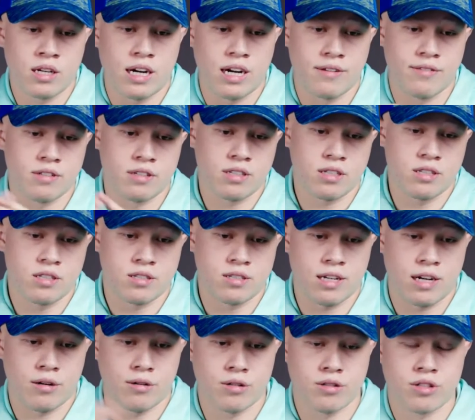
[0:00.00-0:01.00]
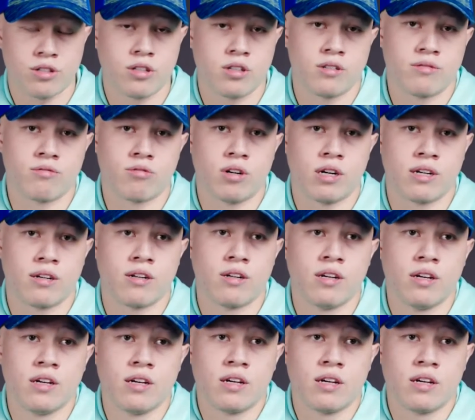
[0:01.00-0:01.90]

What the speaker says: Obviously, the Sounders could have won